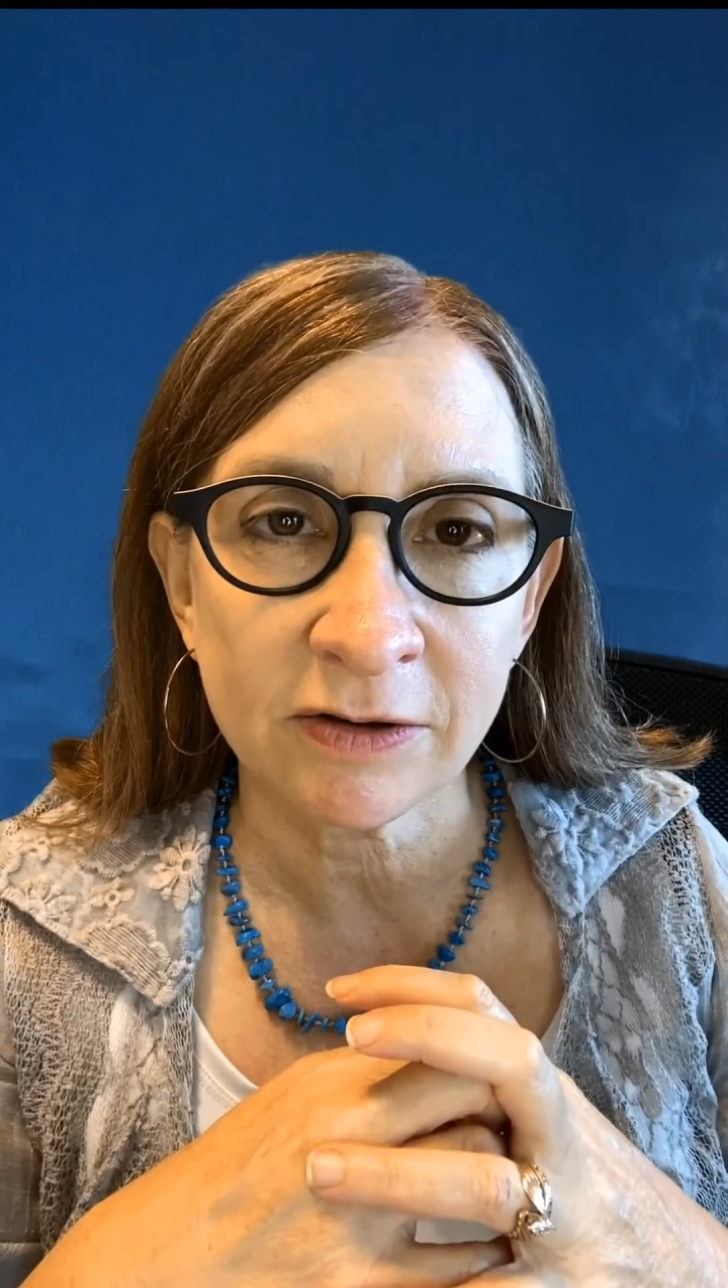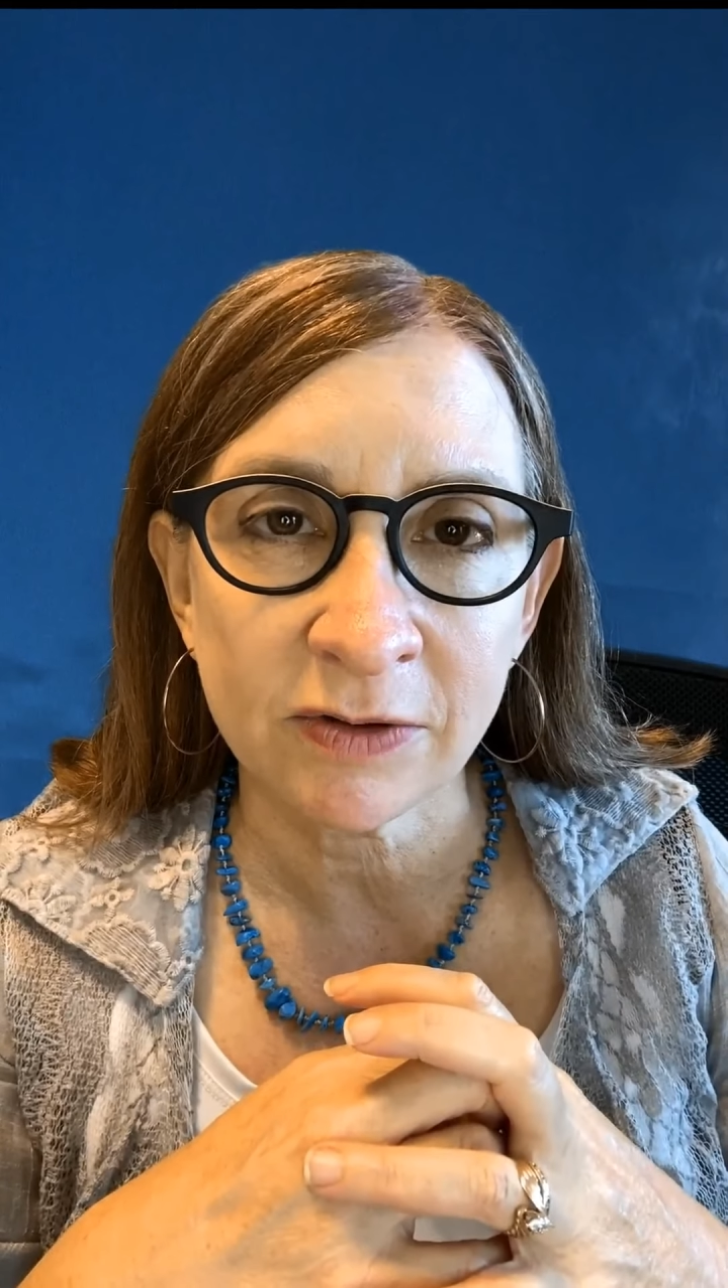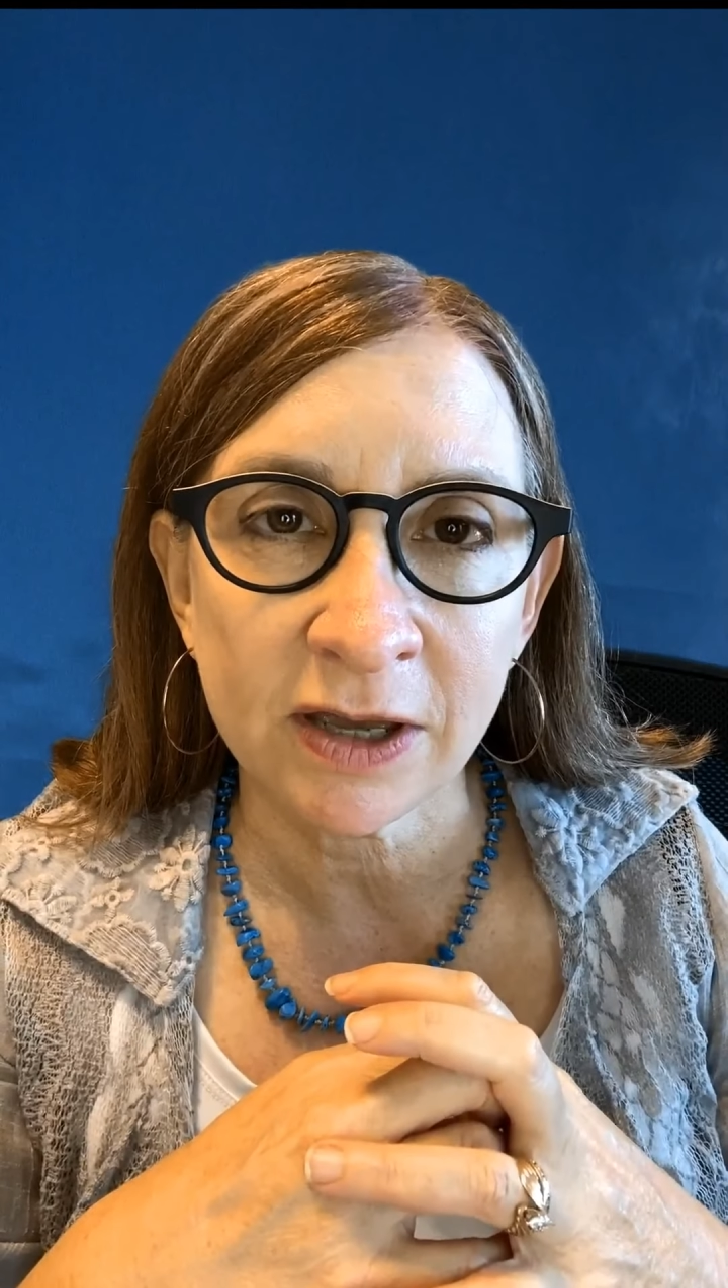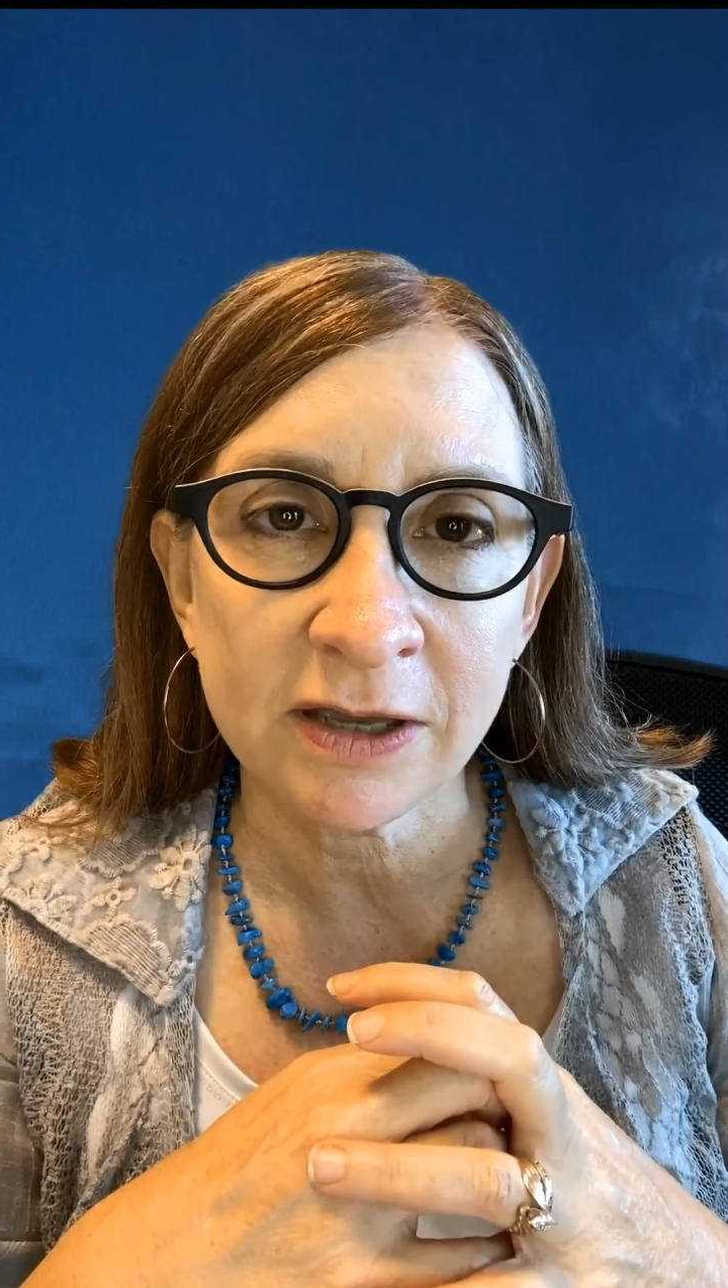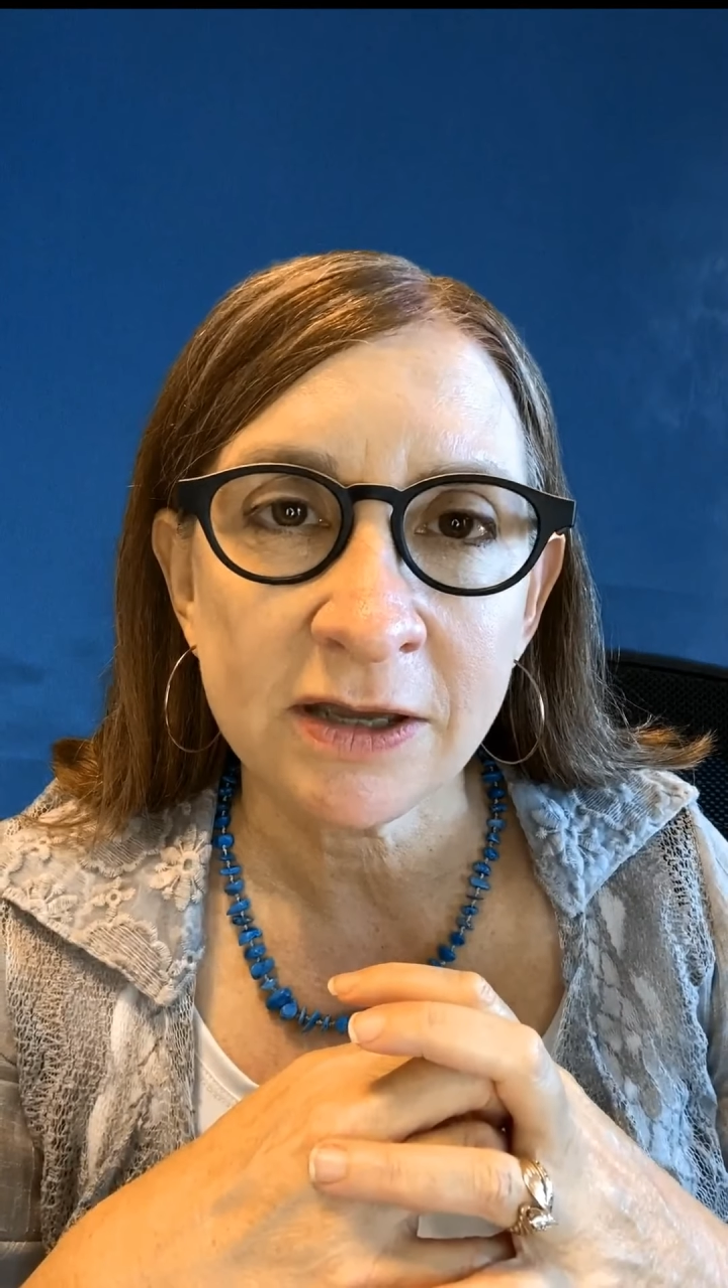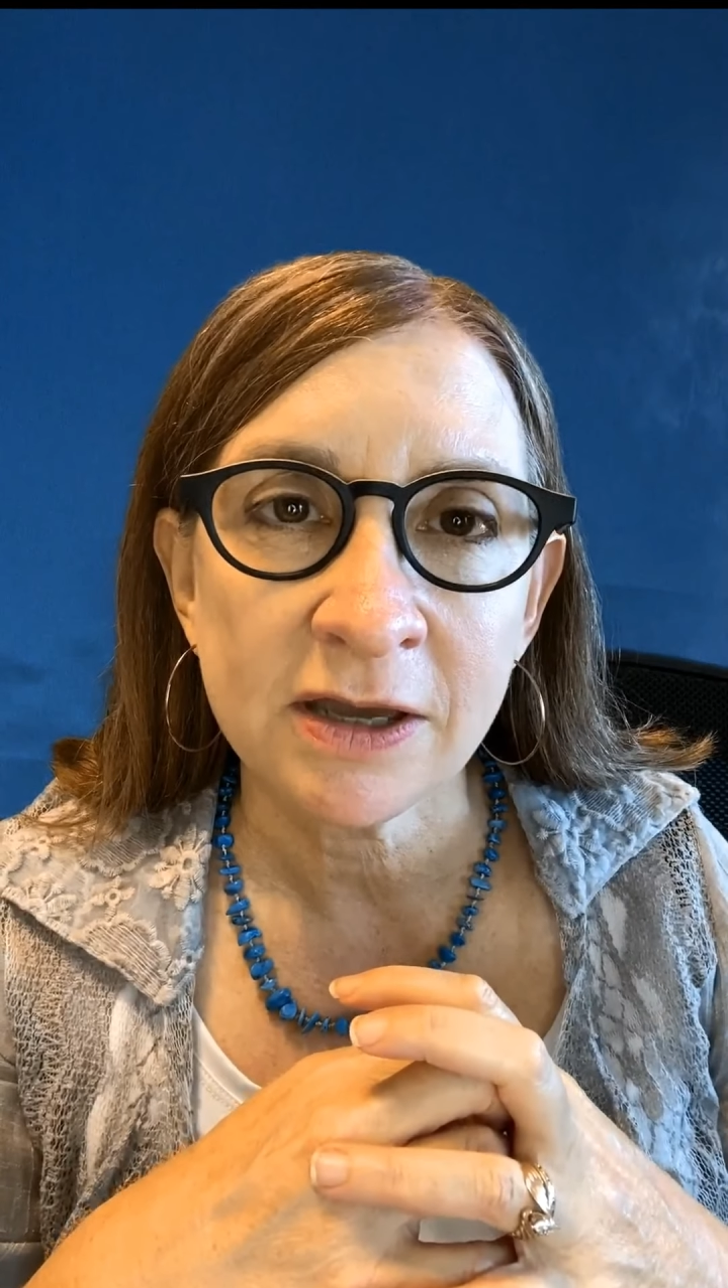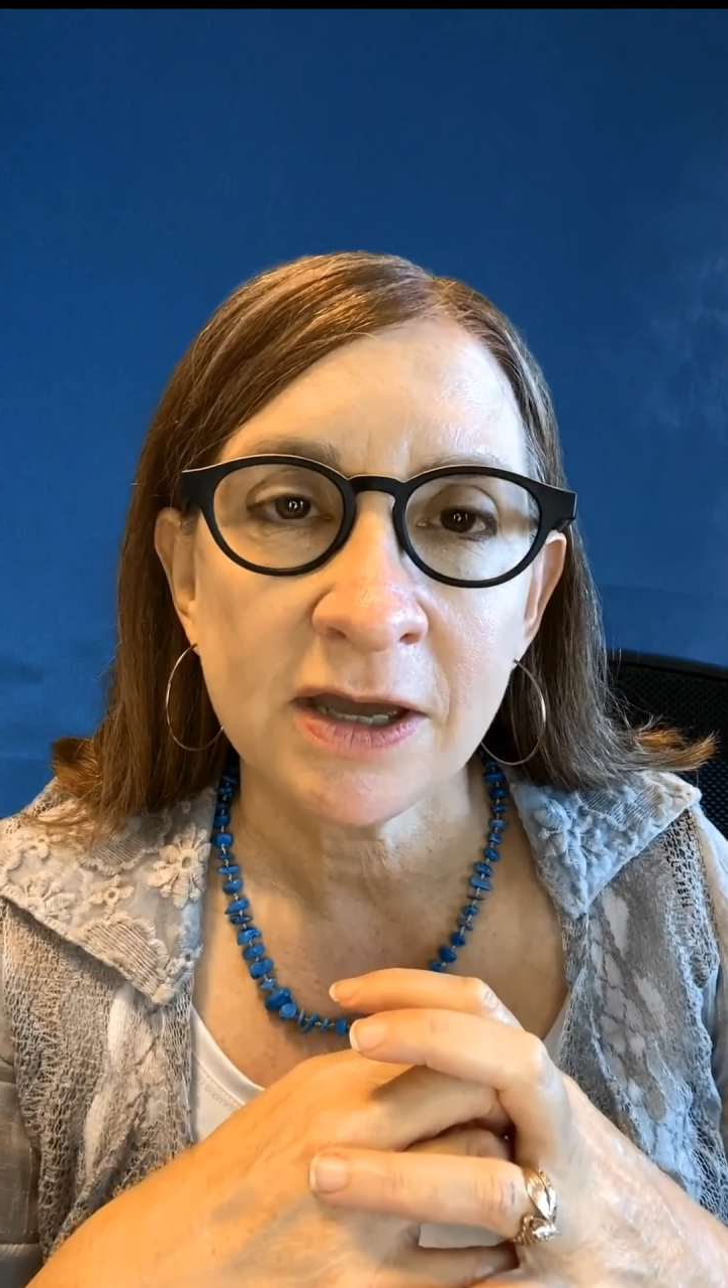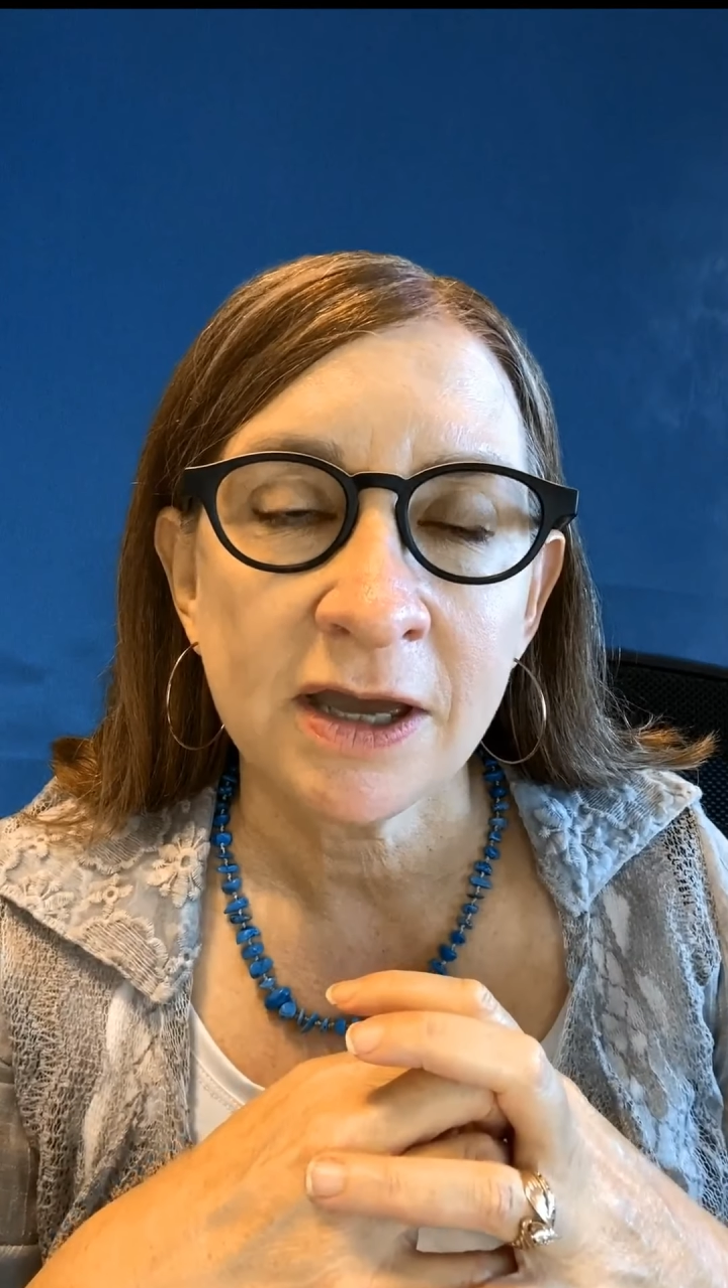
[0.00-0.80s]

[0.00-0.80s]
okay?